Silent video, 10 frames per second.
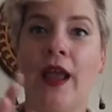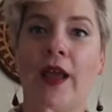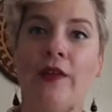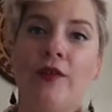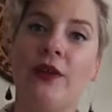
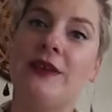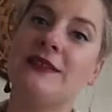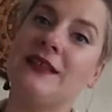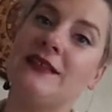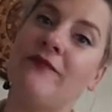and create
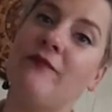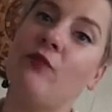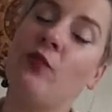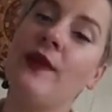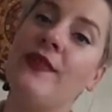a sense of
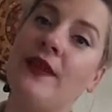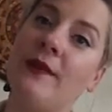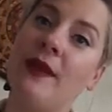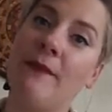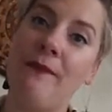
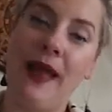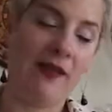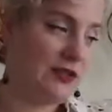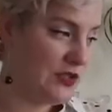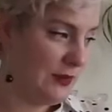rhythm and
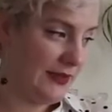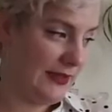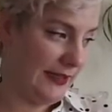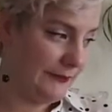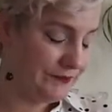balance
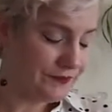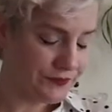within it.